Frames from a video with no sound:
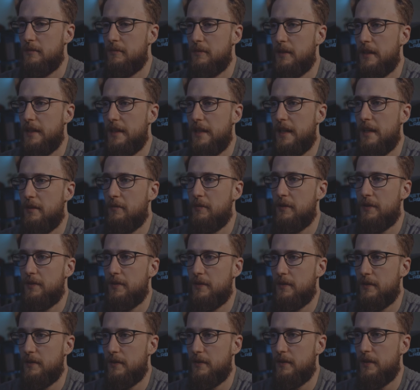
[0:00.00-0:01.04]
And
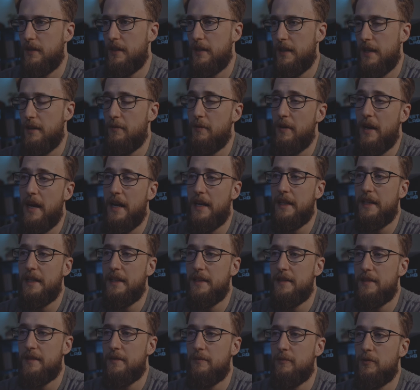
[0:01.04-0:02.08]
now we're adding
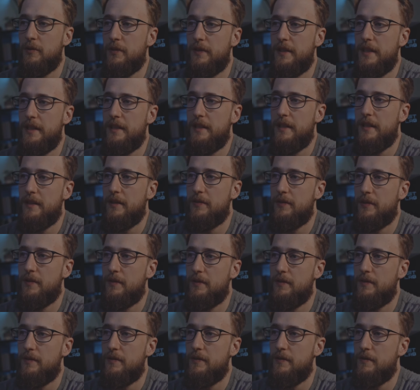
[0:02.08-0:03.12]
in some more details
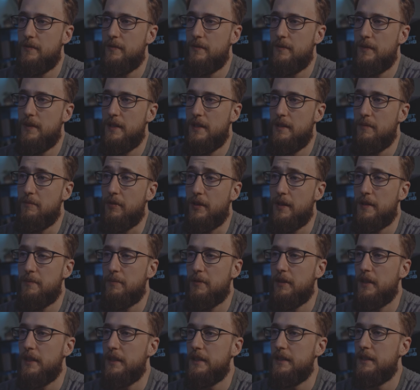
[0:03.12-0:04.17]
onto the
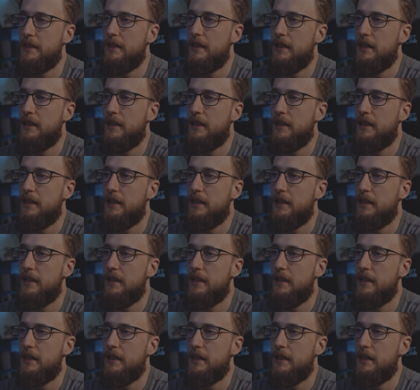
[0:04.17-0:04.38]
breastplate.